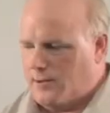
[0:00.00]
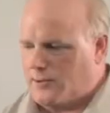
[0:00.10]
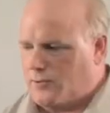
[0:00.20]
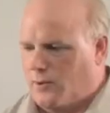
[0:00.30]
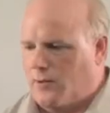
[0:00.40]

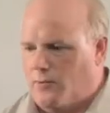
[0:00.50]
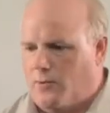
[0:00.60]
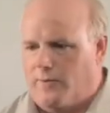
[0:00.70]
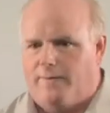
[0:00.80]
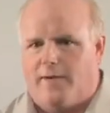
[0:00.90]
is one of the
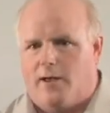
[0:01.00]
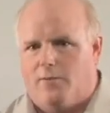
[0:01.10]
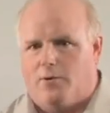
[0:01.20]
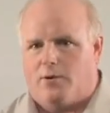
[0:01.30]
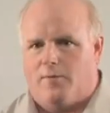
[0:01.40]
more
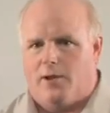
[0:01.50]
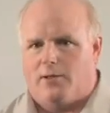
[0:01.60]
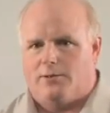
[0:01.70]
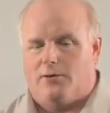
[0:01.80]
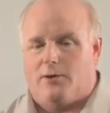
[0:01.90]
valuable
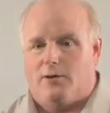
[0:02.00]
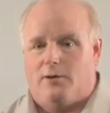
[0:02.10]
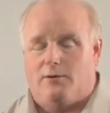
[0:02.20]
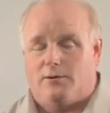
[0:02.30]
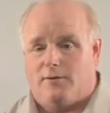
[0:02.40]
commands you can use